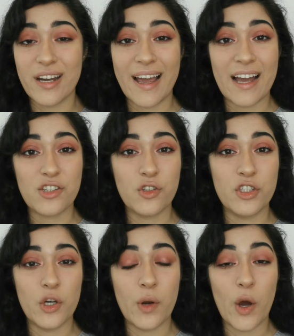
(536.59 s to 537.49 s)
I actually
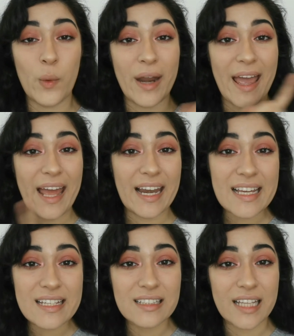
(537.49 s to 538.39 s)
don't own
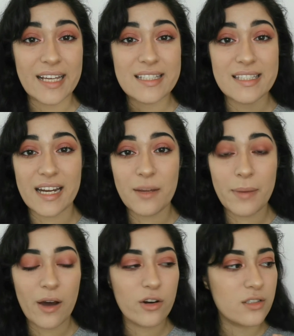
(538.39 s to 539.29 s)
any like setting
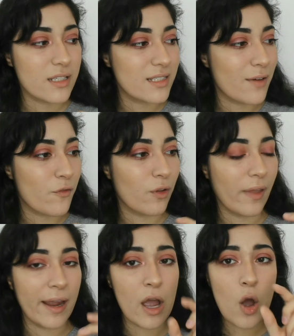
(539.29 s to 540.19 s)
powders except for
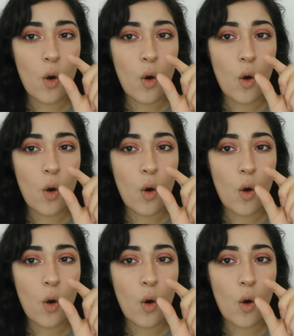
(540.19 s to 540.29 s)
like